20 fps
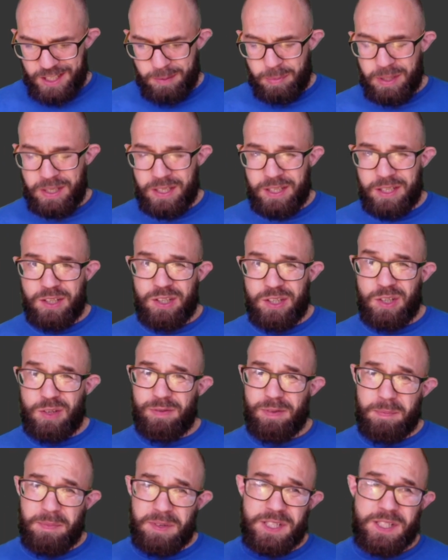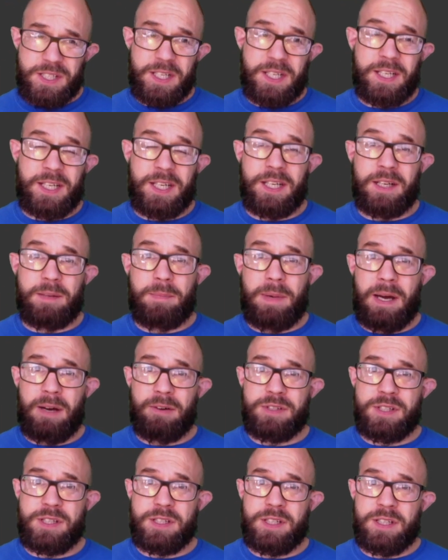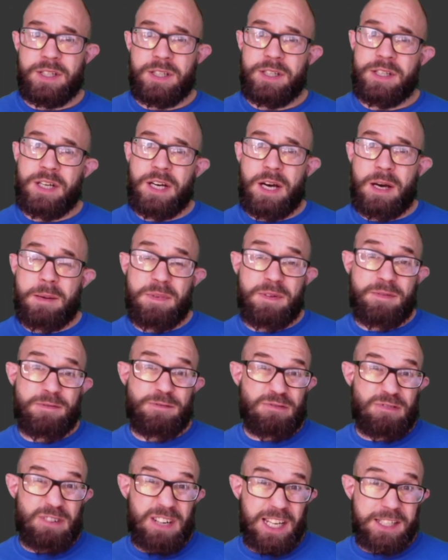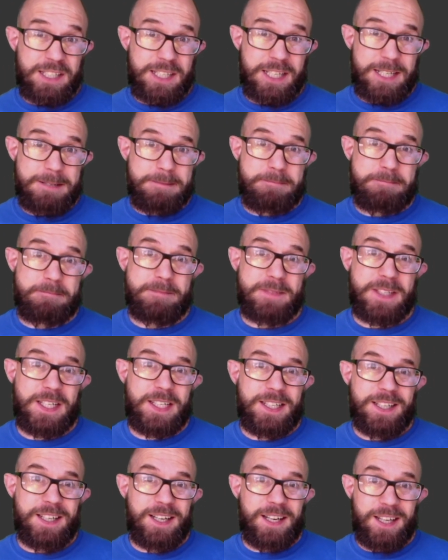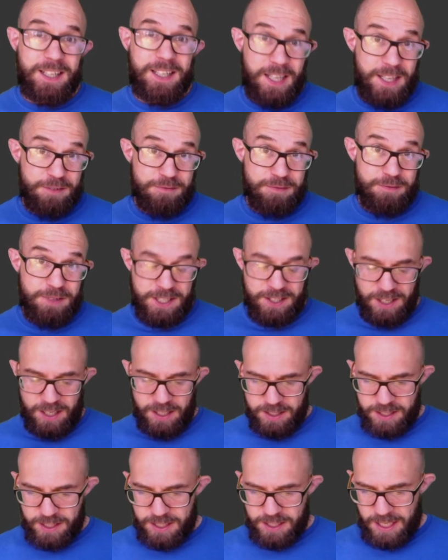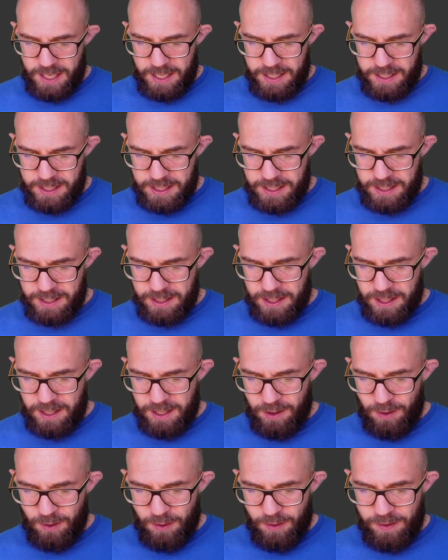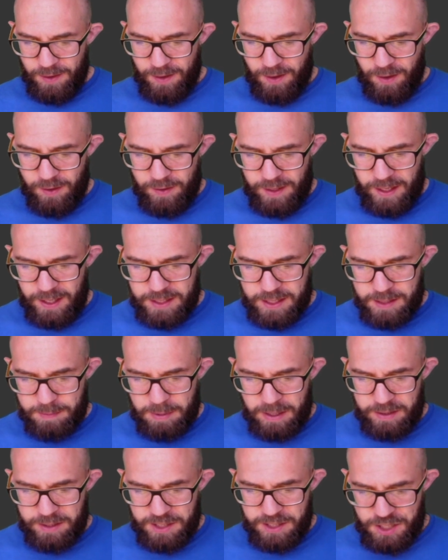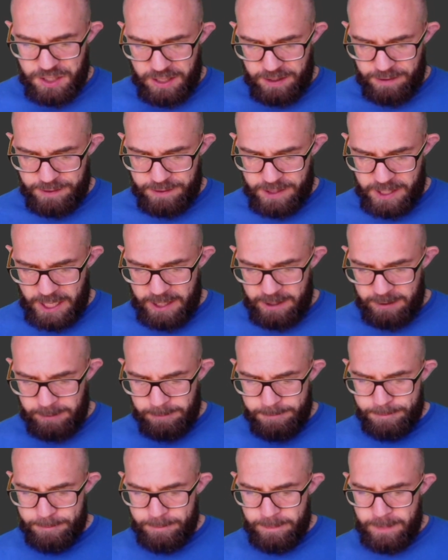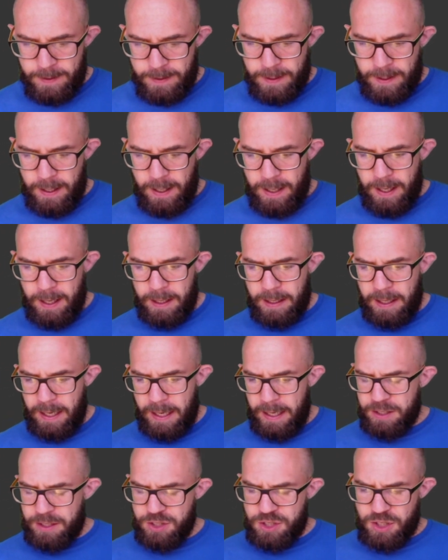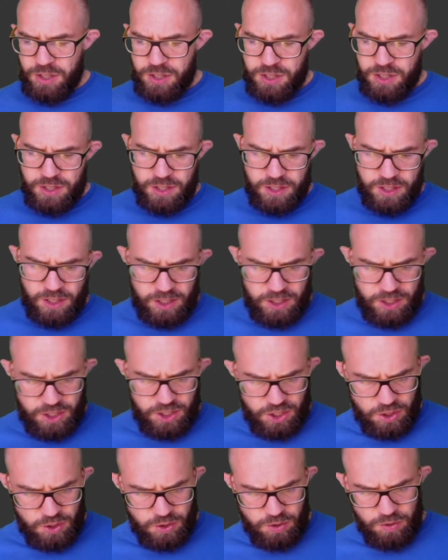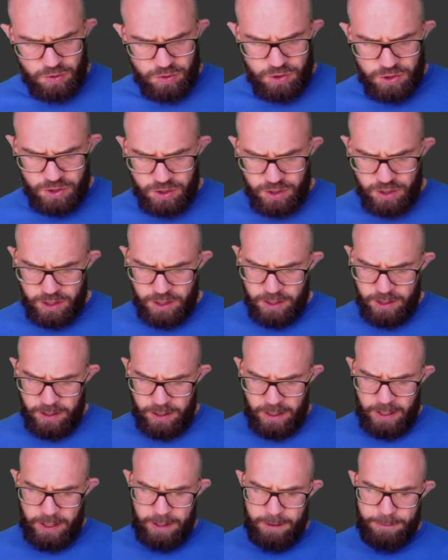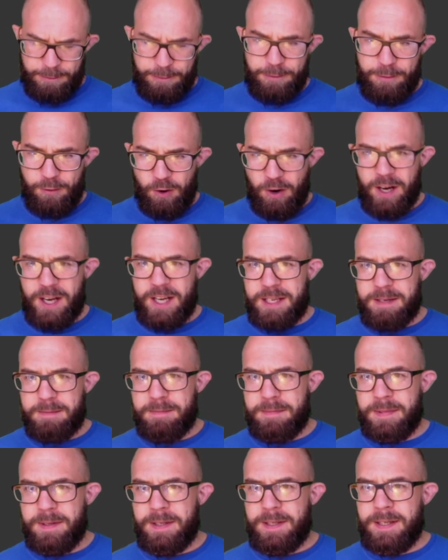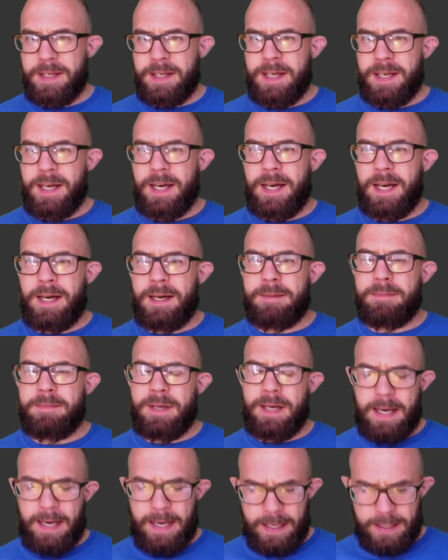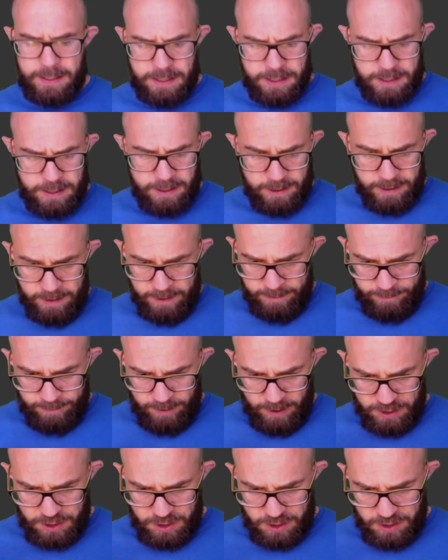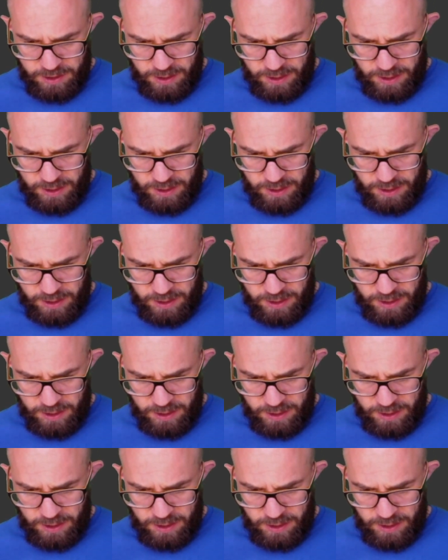be euphemistic and about virility. Let the reader understand on that, about a stiff tail and just a huge frame. And verse